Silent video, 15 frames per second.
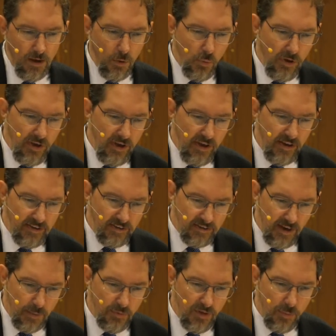Can we
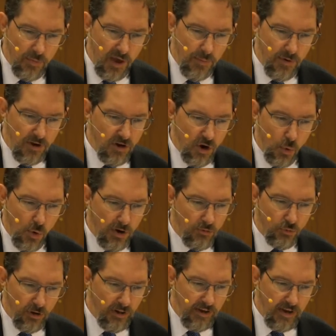accept that maybe no
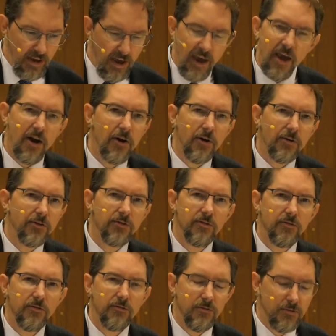one really cares
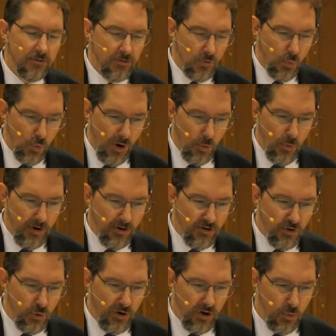what we're
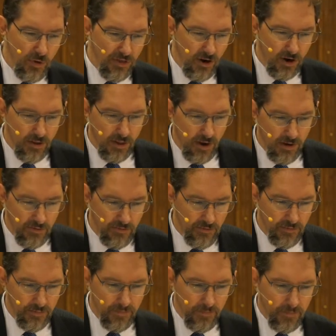doing with our
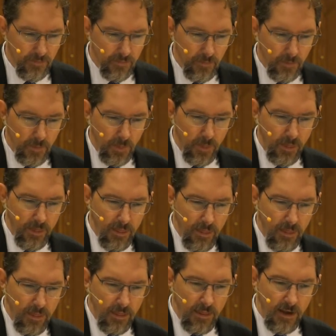life?
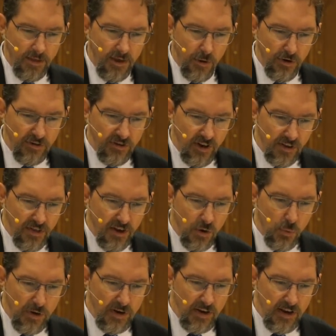That there is
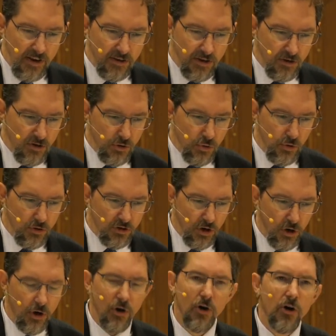nothing we need to do
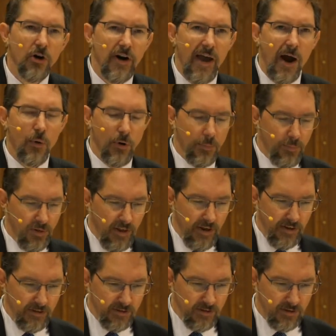to earn our
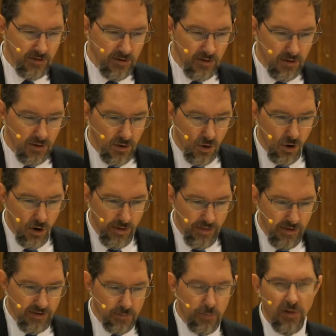place on
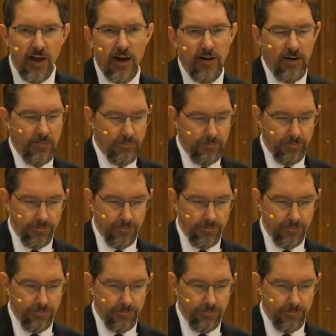this planet?